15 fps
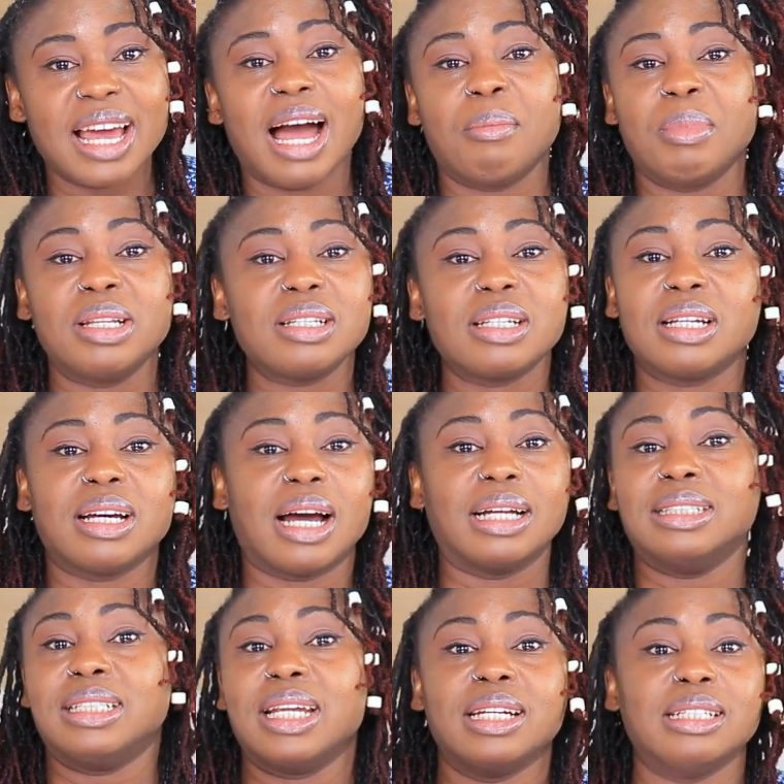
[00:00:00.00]
I mean,
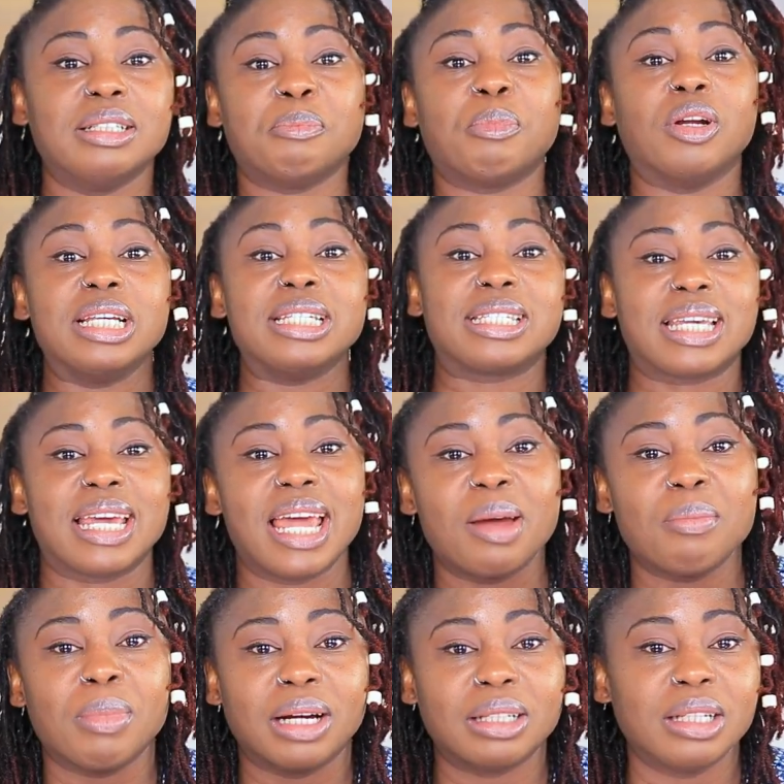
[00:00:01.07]
and then the police
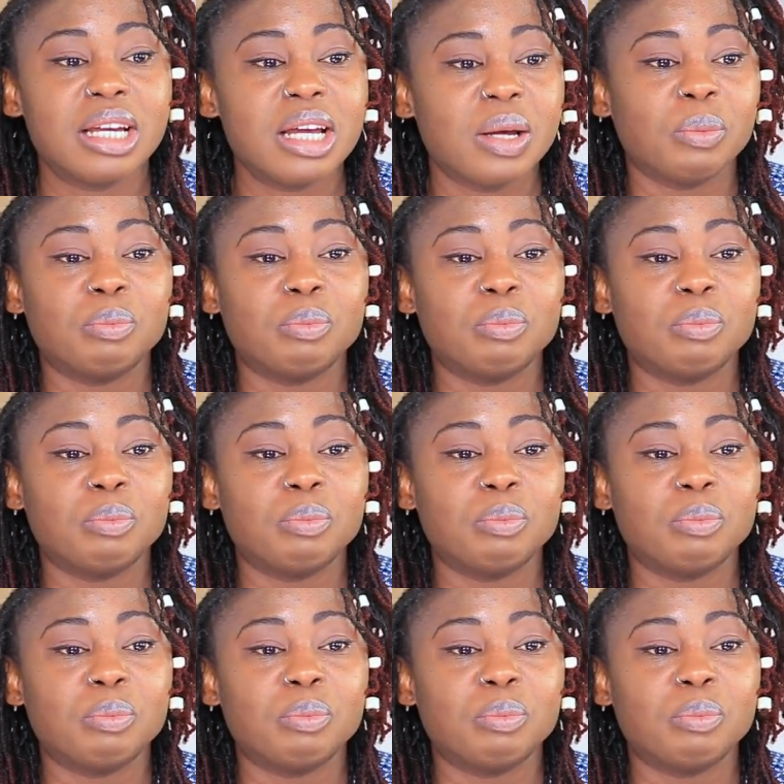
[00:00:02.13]
came and